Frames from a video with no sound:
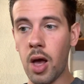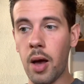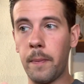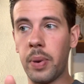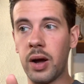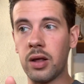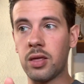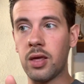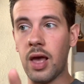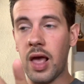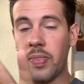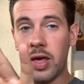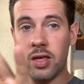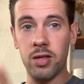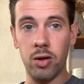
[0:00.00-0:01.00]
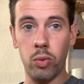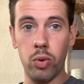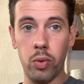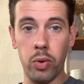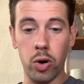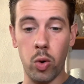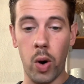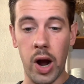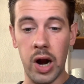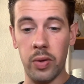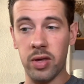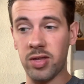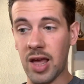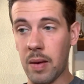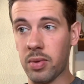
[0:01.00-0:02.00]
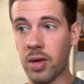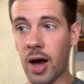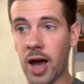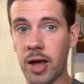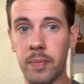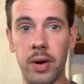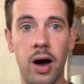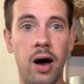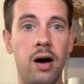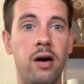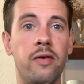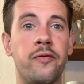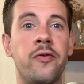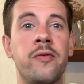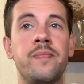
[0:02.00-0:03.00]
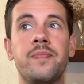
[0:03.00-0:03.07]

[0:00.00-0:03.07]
and they still will require the same type of